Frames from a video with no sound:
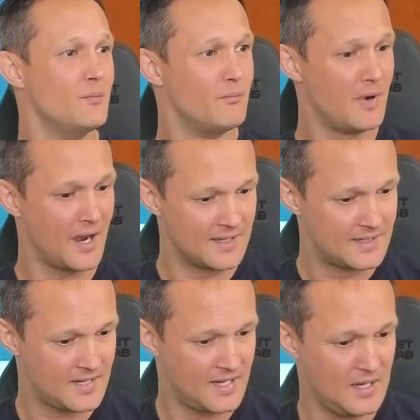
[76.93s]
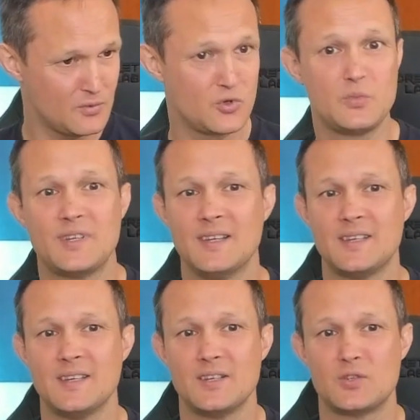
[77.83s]
my Teams room
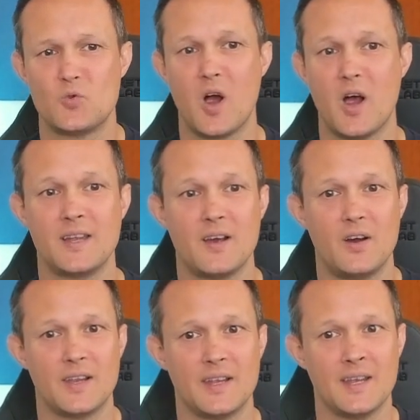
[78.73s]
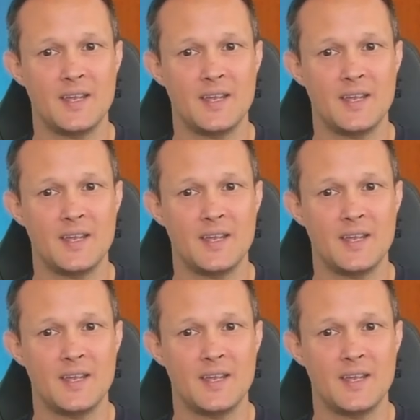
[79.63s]
since it's running on a